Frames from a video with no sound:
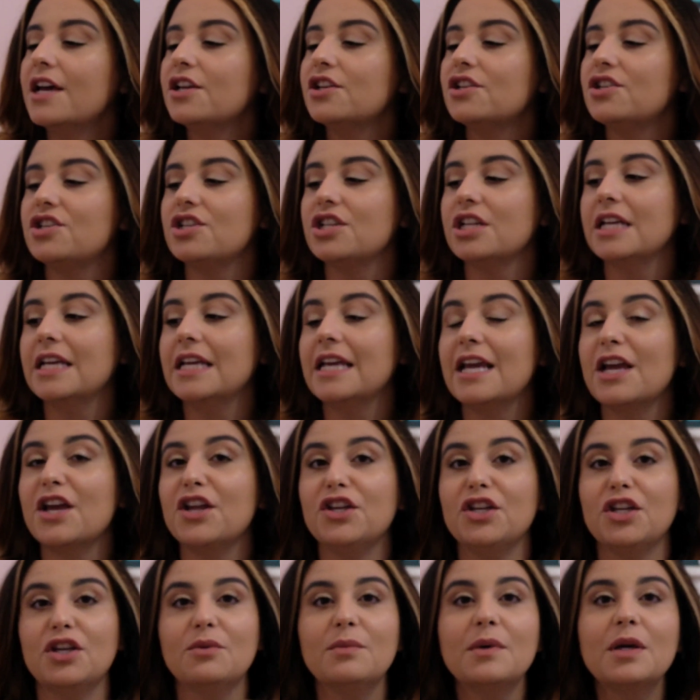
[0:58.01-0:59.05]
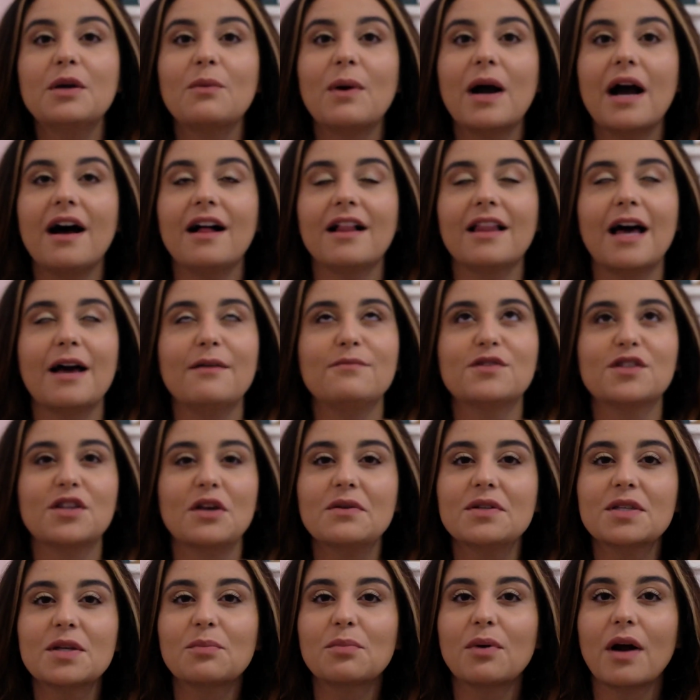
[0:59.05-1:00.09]
She knew me well. I'm
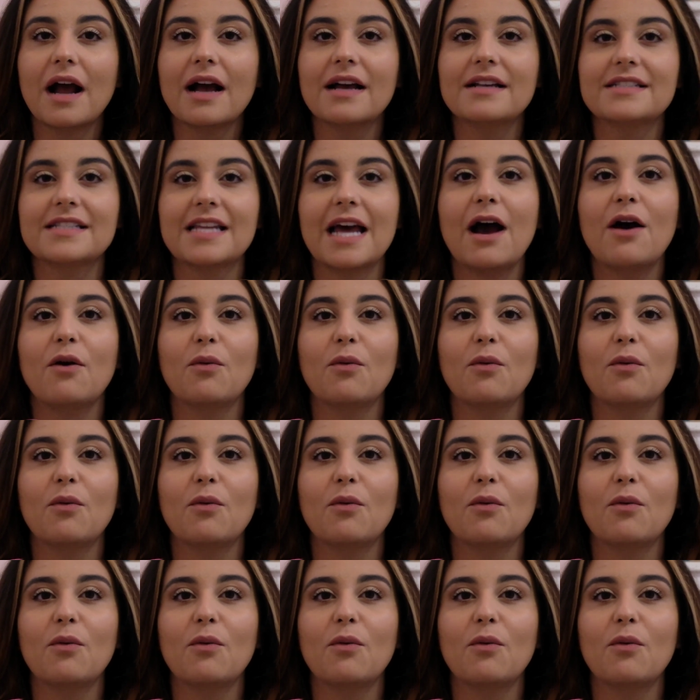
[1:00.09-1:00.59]
so surprised how